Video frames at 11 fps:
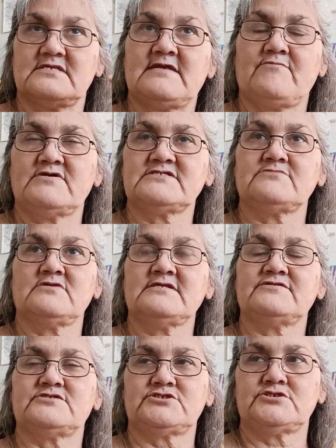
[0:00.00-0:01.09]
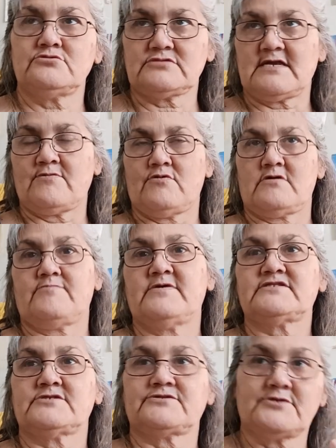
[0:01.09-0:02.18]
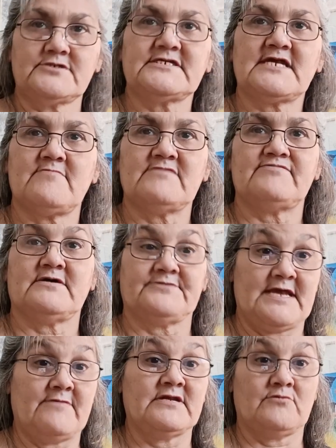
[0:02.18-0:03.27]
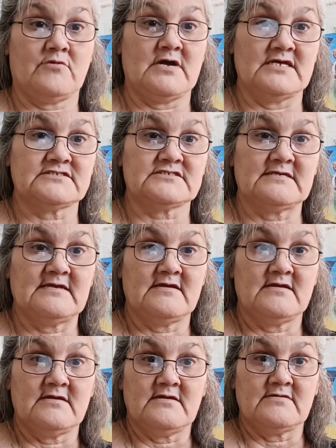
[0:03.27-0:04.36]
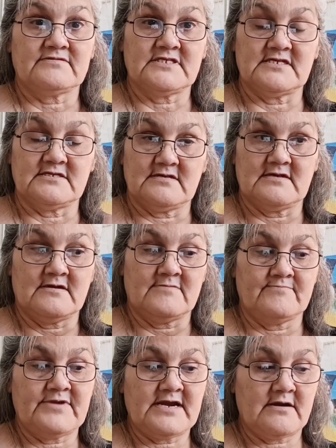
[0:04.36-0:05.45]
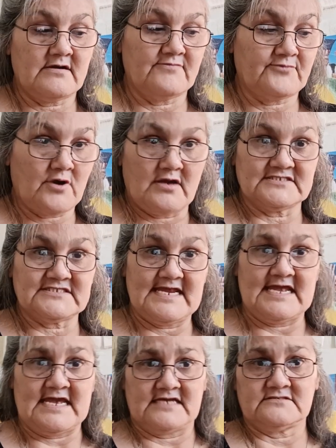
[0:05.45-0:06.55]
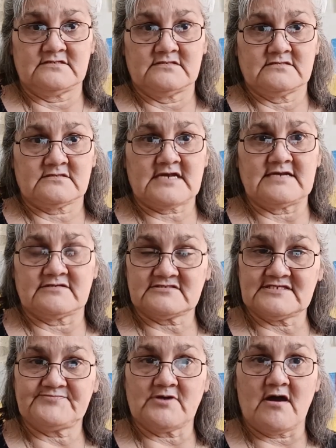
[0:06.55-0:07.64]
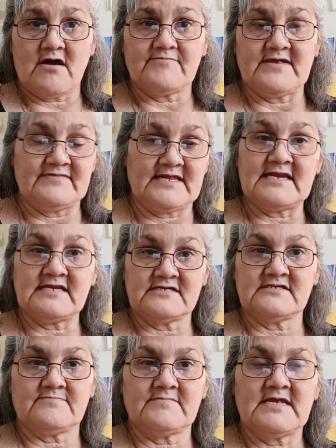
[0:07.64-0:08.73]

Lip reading: It wasn't really the shoes I wore, but the third time I fell down, it was the pair of Crocs I had. I slipped off, and then I ended.